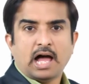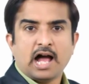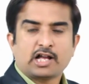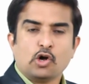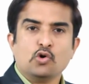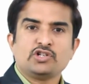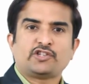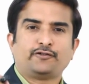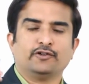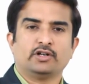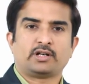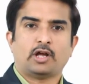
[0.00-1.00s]
accounts
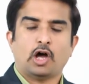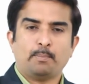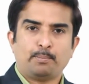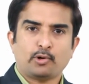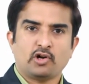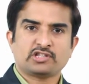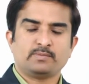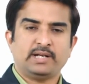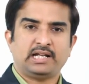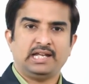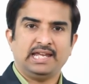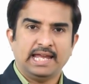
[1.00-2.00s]
for
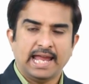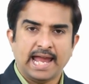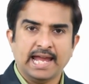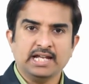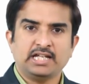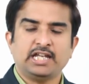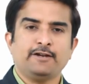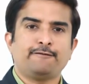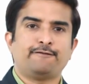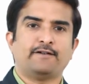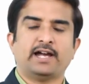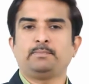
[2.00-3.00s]
approximately
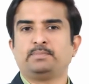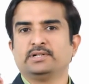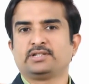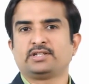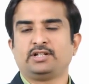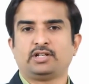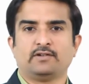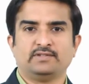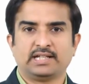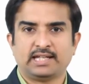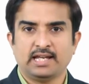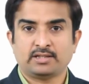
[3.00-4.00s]
85% of
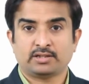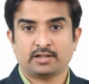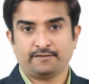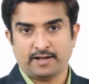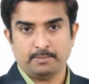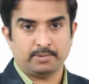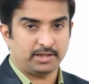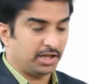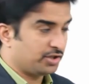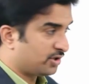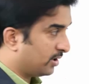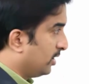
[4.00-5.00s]
the cases of
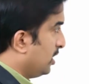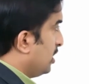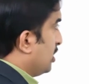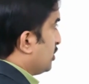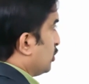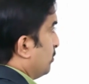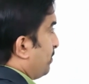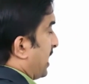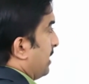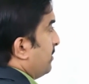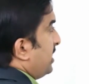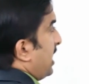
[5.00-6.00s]
hypertension. So
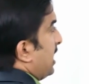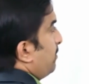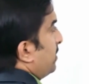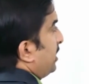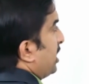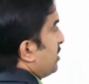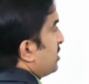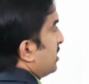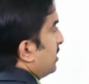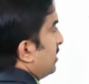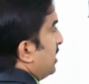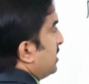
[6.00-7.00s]
primary
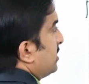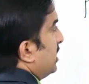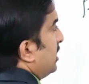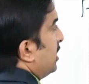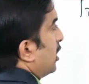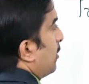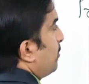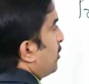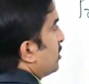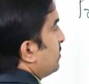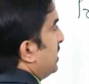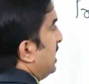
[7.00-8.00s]
hypertension is seen in
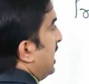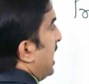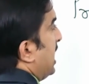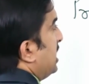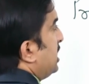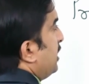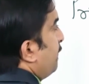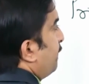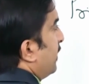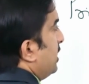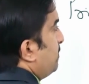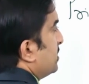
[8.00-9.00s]
approximately
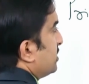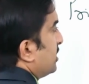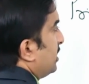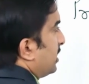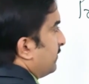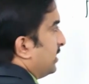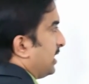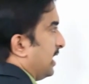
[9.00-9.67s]
85% of the